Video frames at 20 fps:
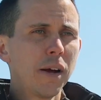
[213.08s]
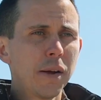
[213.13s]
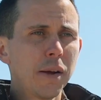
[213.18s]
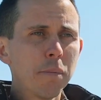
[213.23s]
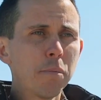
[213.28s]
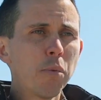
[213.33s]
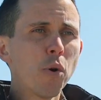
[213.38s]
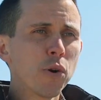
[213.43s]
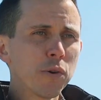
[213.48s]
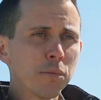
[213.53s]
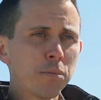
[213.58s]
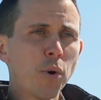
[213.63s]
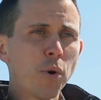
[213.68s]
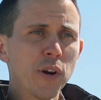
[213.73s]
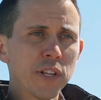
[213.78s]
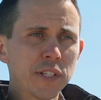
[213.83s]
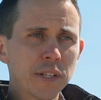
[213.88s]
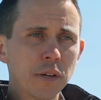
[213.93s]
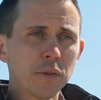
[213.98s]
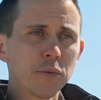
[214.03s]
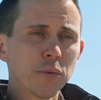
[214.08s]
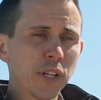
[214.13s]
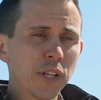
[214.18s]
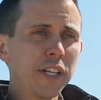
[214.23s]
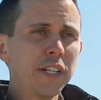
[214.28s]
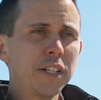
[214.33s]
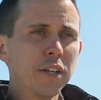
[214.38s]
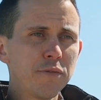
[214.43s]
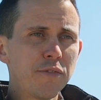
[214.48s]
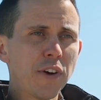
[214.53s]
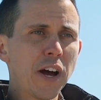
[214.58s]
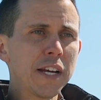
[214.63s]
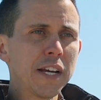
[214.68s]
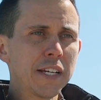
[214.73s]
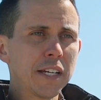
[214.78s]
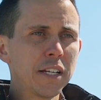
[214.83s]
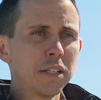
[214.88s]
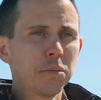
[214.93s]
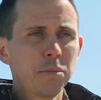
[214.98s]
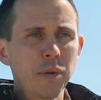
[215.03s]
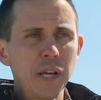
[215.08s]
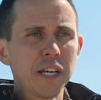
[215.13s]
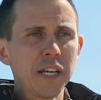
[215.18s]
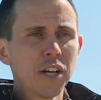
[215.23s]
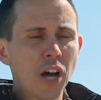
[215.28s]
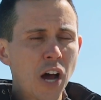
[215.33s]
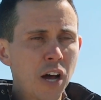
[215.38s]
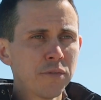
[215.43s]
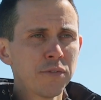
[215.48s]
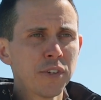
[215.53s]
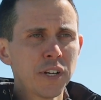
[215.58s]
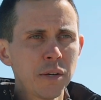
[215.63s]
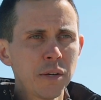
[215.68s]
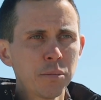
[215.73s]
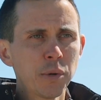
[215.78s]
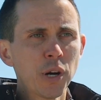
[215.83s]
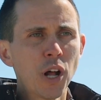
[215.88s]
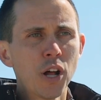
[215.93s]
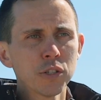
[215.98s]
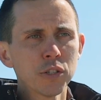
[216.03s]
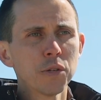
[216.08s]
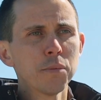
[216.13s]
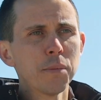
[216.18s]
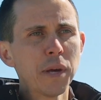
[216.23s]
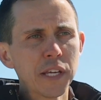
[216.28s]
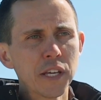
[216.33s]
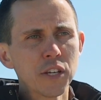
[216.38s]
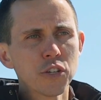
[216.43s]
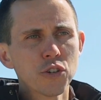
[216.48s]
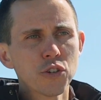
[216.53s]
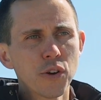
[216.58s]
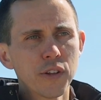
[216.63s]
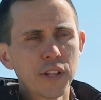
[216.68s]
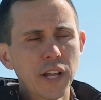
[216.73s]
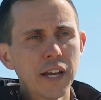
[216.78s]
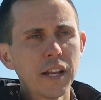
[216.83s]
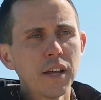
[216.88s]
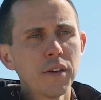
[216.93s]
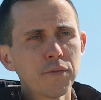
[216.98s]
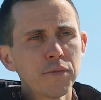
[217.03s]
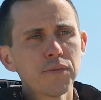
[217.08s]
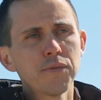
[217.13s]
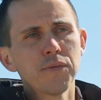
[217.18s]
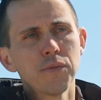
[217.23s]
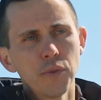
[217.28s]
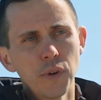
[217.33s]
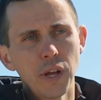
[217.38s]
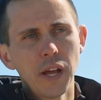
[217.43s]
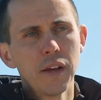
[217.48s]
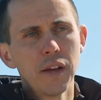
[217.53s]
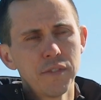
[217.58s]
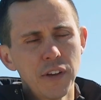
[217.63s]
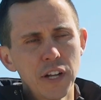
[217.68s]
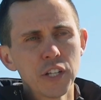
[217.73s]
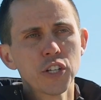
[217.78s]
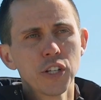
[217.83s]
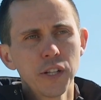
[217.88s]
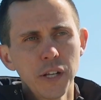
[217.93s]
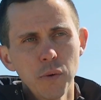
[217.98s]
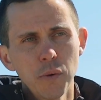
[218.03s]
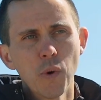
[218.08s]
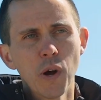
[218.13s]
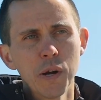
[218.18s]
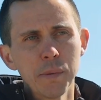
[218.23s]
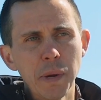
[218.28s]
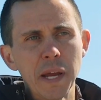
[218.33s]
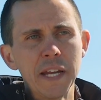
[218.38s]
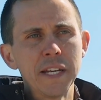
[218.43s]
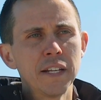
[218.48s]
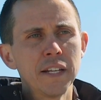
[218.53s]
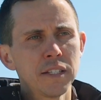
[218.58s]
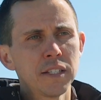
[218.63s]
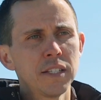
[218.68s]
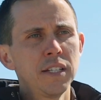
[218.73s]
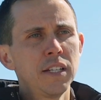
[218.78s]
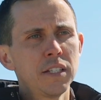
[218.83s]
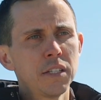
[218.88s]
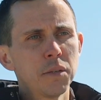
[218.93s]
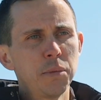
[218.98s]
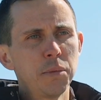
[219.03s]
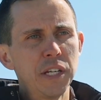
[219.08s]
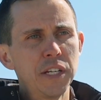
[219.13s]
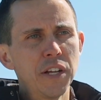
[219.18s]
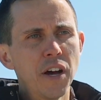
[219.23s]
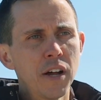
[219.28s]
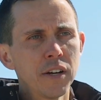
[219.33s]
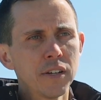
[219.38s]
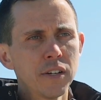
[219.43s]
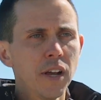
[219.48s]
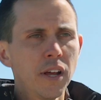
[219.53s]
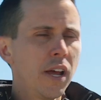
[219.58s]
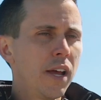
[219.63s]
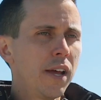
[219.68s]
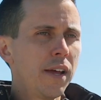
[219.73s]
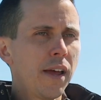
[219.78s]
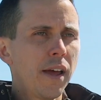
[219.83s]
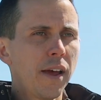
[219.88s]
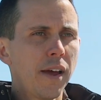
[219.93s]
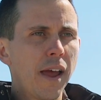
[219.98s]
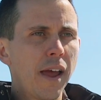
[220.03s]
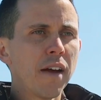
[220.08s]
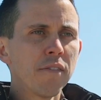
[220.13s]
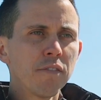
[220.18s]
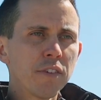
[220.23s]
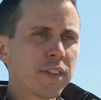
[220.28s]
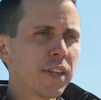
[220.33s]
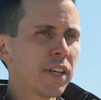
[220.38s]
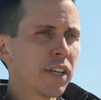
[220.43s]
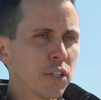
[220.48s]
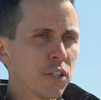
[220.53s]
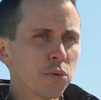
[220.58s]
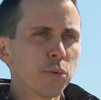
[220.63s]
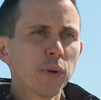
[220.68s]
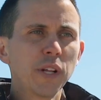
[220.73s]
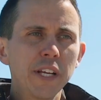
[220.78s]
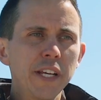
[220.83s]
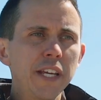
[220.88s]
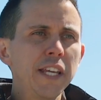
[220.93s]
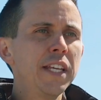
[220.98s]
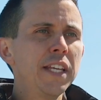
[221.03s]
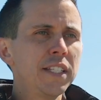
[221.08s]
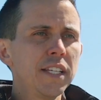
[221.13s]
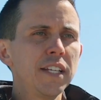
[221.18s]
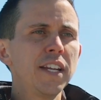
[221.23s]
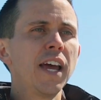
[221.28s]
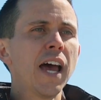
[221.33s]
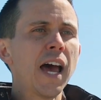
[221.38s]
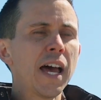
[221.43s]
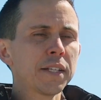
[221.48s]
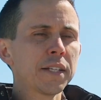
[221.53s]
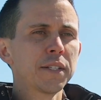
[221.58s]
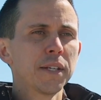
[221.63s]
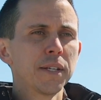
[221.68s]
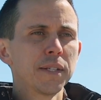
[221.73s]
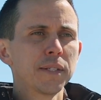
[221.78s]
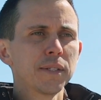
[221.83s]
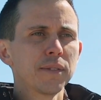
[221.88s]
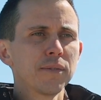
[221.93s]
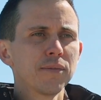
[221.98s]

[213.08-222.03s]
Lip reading: important points that really define it as being confident, but also making sure that if eventually one maintenance needs to be done, everything is really easy to access.